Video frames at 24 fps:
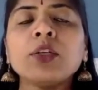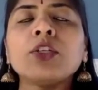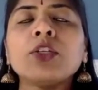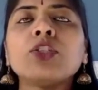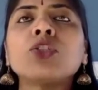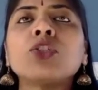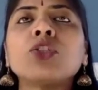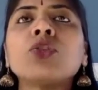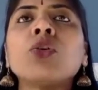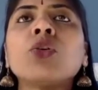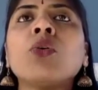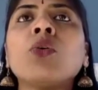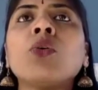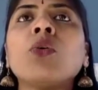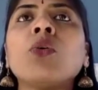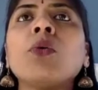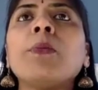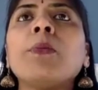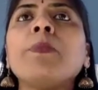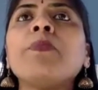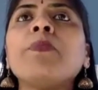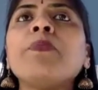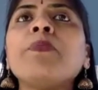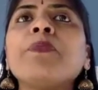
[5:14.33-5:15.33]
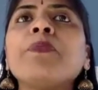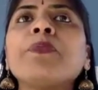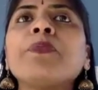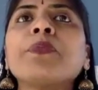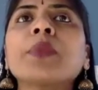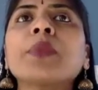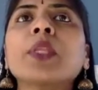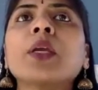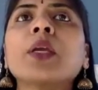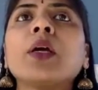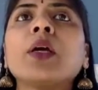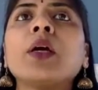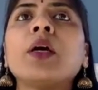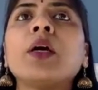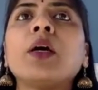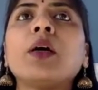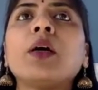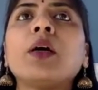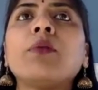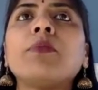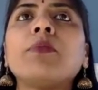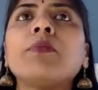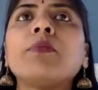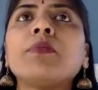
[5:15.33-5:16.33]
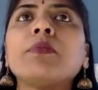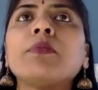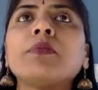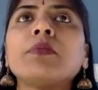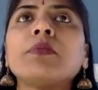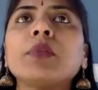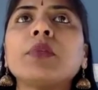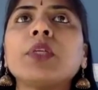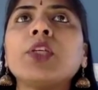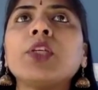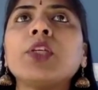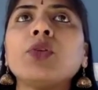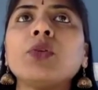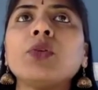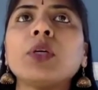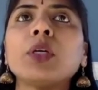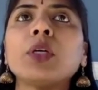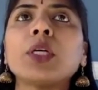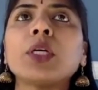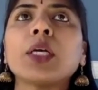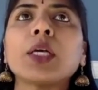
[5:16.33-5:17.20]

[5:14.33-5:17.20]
So, um, you know,